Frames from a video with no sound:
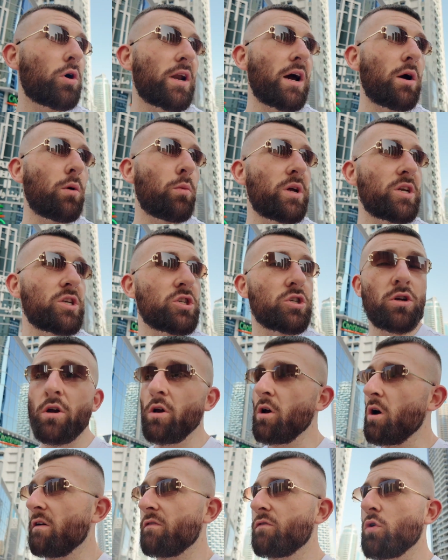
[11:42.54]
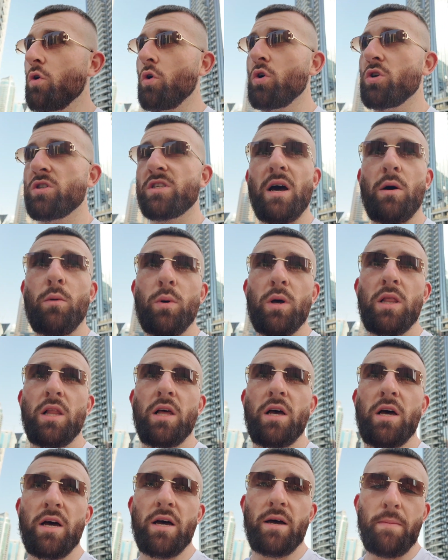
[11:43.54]
now, which of course I'll
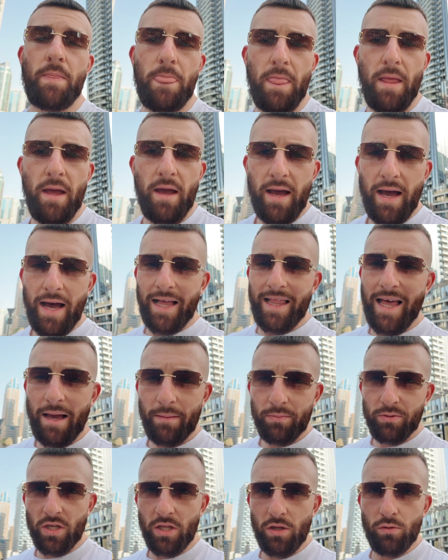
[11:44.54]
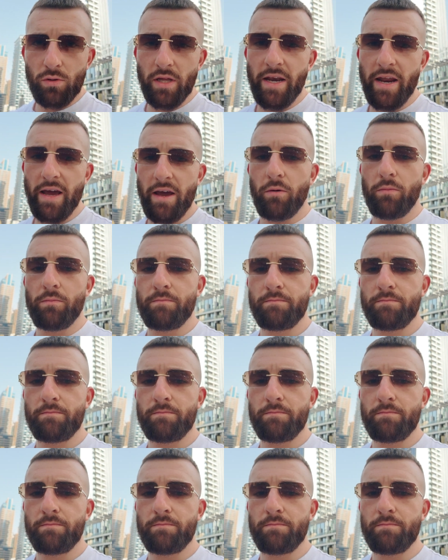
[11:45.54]
absolutely nail.